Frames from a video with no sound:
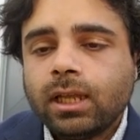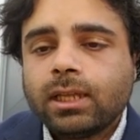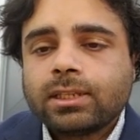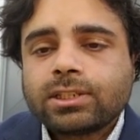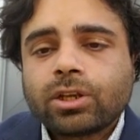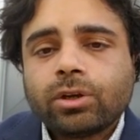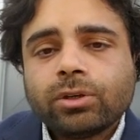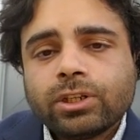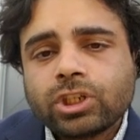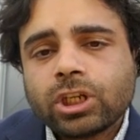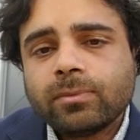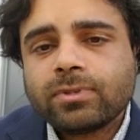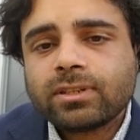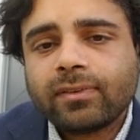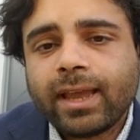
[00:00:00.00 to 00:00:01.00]
So in
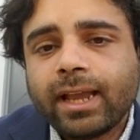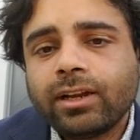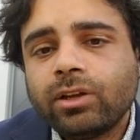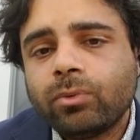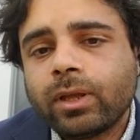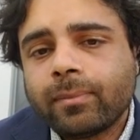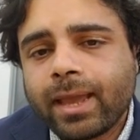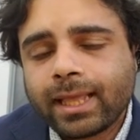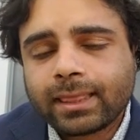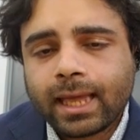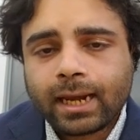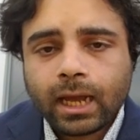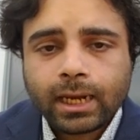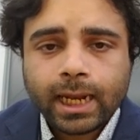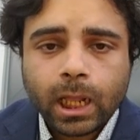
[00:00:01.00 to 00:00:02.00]
terms of how can we make
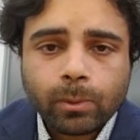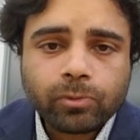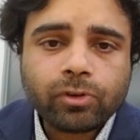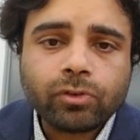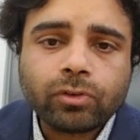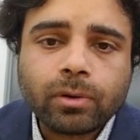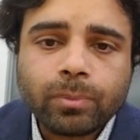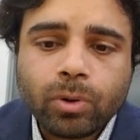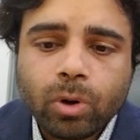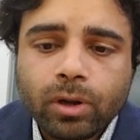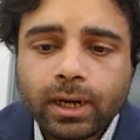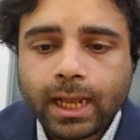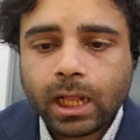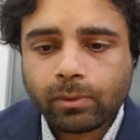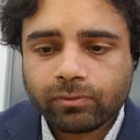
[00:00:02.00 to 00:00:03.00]
that unhelpful report
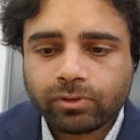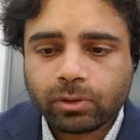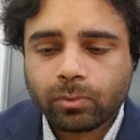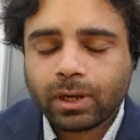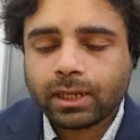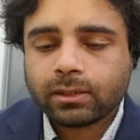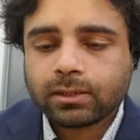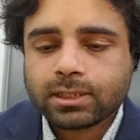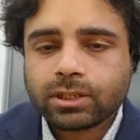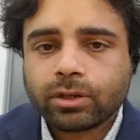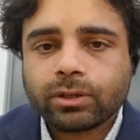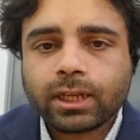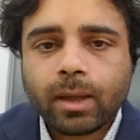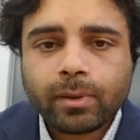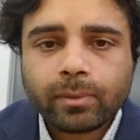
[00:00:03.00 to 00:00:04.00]
a helpful one?
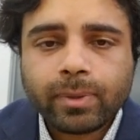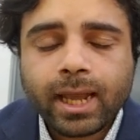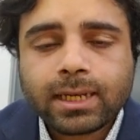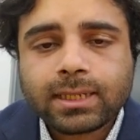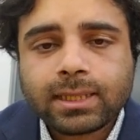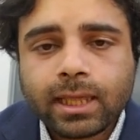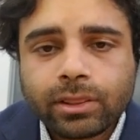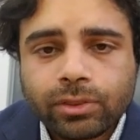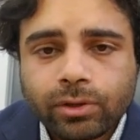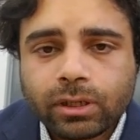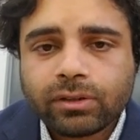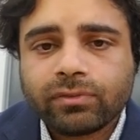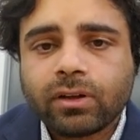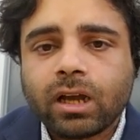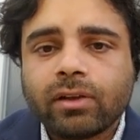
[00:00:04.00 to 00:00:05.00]
So coming back to that
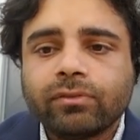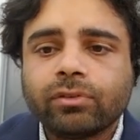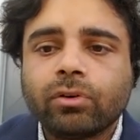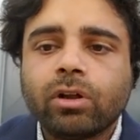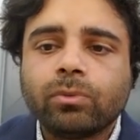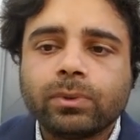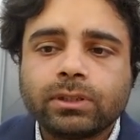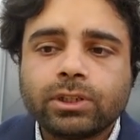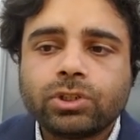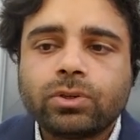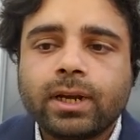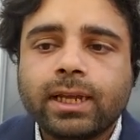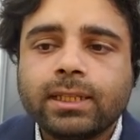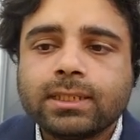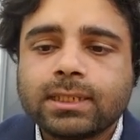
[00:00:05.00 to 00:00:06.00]
35-year-old with the
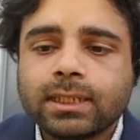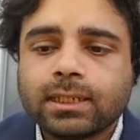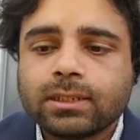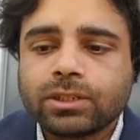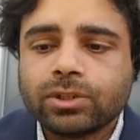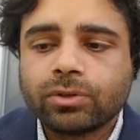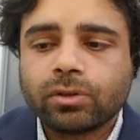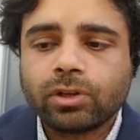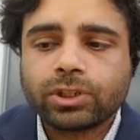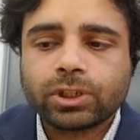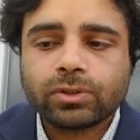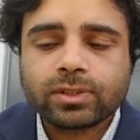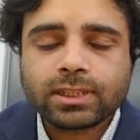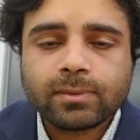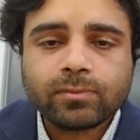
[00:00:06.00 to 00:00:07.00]
transient
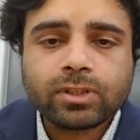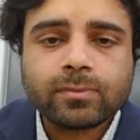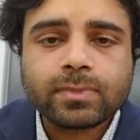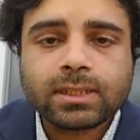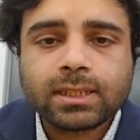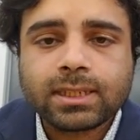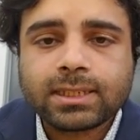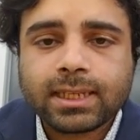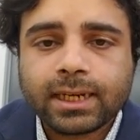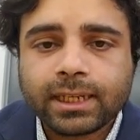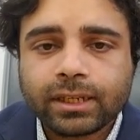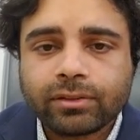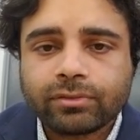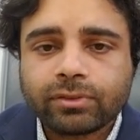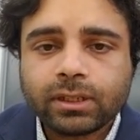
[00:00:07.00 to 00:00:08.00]
neurological symptoms in the
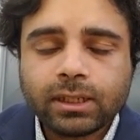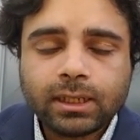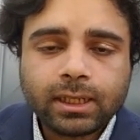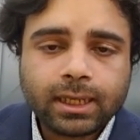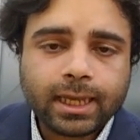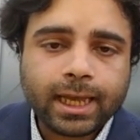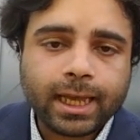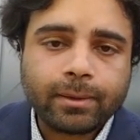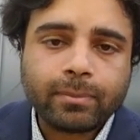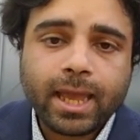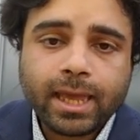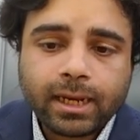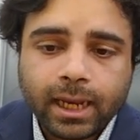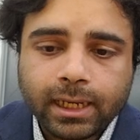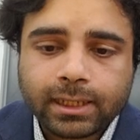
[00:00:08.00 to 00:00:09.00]
setting of
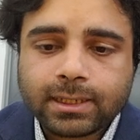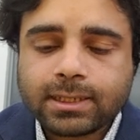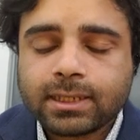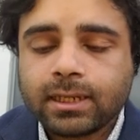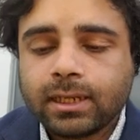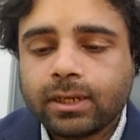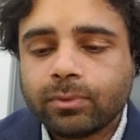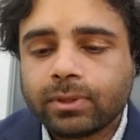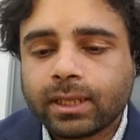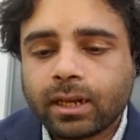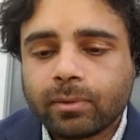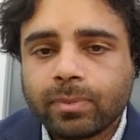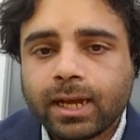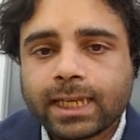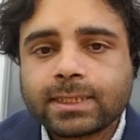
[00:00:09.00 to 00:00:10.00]
headaches without
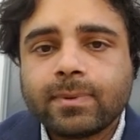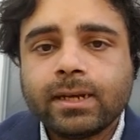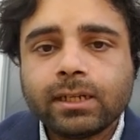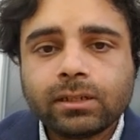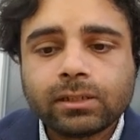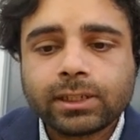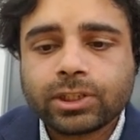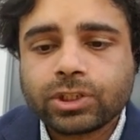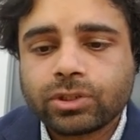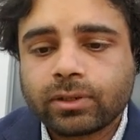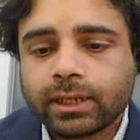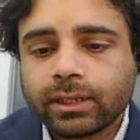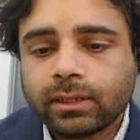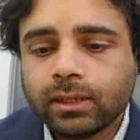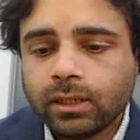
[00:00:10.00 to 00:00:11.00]
a past medical
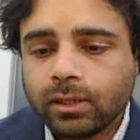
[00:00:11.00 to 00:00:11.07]
history,